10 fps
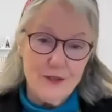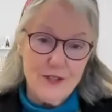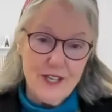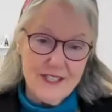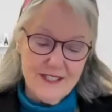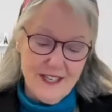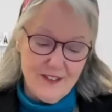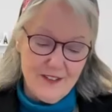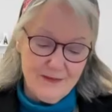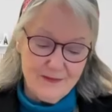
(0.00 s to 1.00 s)
Know
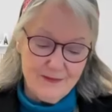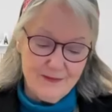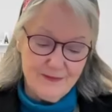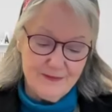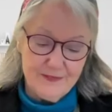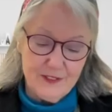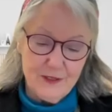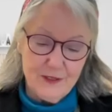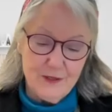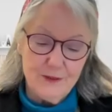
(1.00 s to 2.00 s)
thyself,
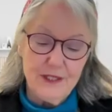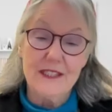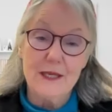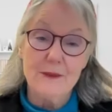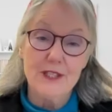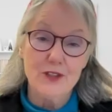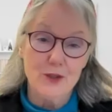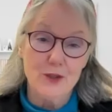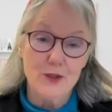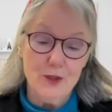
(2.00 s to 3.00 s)

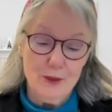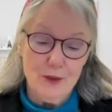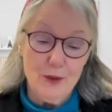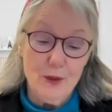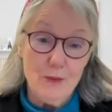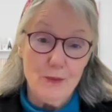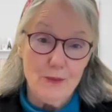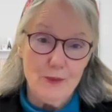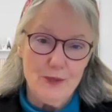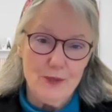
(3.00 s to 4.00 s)
reclaiming your
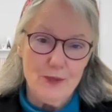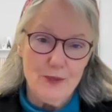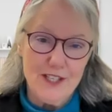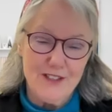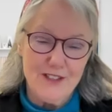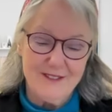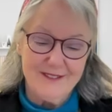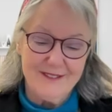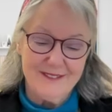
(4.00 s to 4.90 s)
potential.